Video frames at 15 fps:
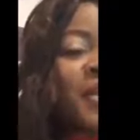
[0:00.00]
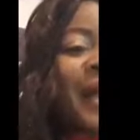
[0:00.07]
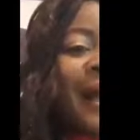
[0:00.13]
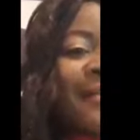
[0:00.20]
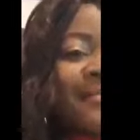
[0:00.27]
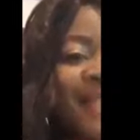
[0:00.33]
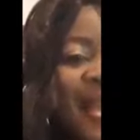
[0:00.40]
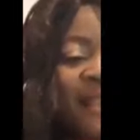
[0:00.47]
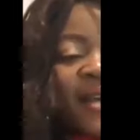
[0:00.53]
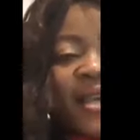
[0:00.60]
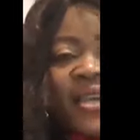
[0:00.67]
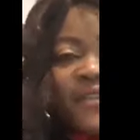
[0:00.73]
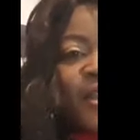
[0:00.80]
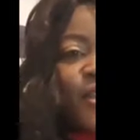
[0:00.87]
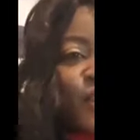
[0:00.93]
can never
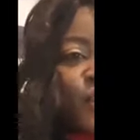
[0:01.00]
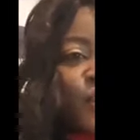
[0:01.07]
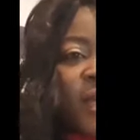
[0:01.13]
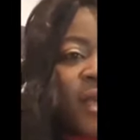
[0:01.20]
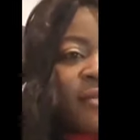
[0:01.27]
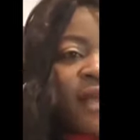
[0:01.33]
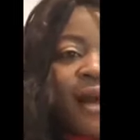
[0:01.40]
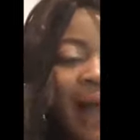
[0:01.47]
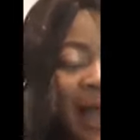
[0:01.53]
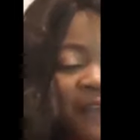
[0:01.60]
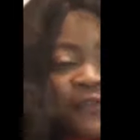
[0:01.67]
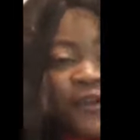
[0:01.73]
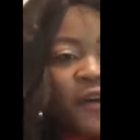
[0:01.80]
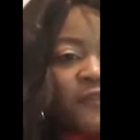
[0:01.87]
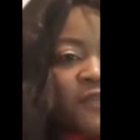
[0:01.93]
even do half
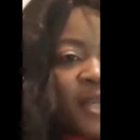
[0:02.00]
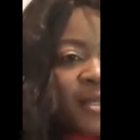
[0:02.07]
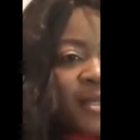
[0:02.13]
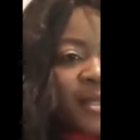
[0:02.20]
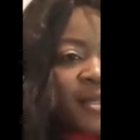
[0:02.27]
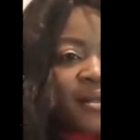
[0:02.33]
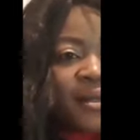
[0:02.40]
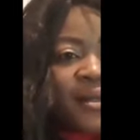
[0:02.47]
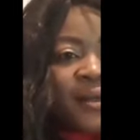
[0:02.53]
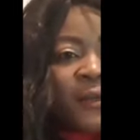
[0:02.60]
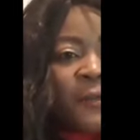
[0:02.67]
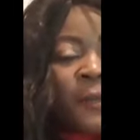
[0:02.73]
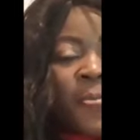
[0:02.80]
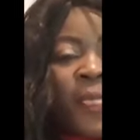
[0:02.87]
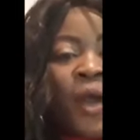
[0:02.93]
of it.
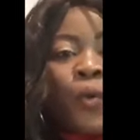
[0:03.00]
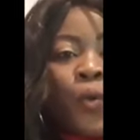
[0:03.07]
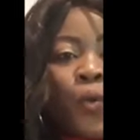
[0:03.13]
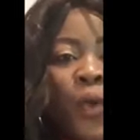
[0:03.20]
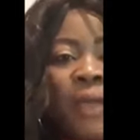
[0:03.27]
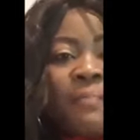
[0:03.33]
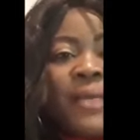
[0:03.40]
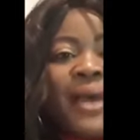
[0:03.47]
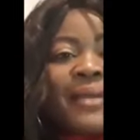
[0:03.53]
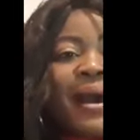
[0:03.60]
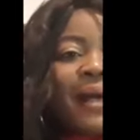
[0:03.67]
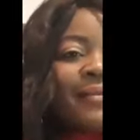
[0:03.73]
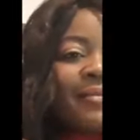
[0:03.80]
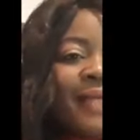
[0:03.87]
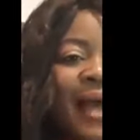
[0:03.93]
Women are
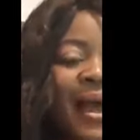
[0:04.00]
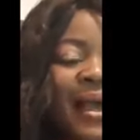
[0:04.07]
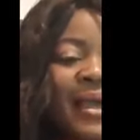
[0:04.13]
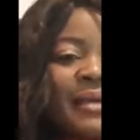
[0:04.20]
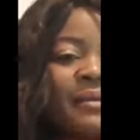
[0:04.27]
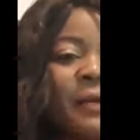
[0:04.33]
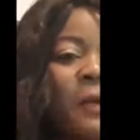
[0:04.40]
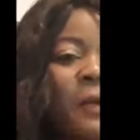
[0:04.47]
dying.